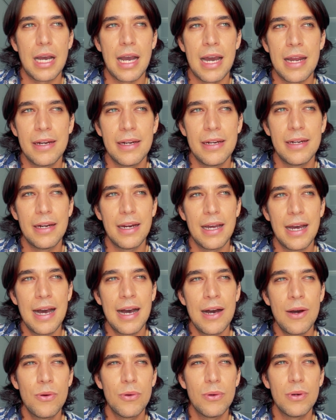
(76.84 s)
and
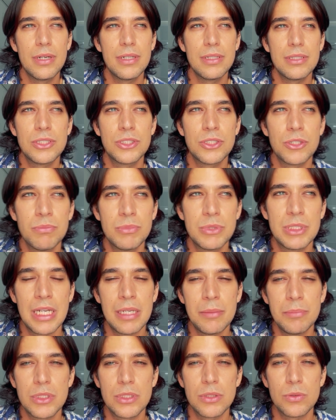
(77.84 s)
how
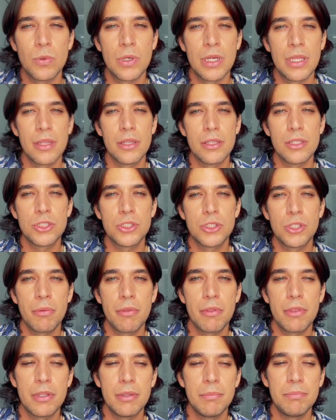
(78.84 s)
sometimes when
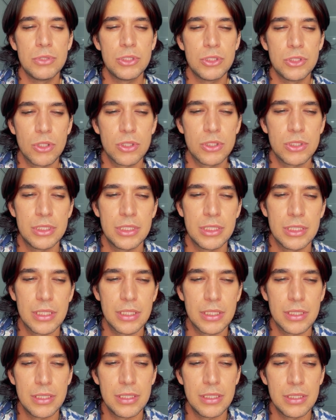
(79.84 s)
something
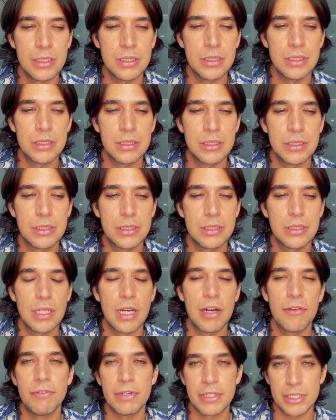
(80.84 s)
toxic is
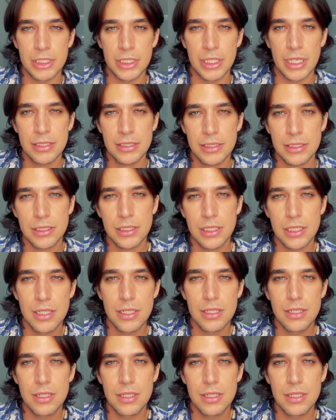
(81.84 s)
affecting us,